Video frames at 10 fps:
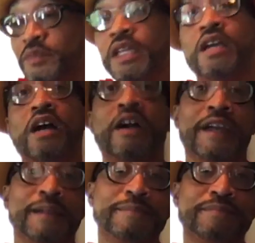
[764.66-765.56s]
All right.
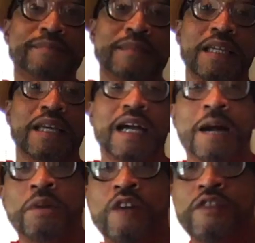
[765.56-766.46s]
I'm
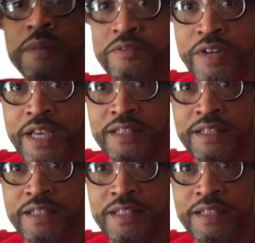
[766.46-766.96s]
off on my rant.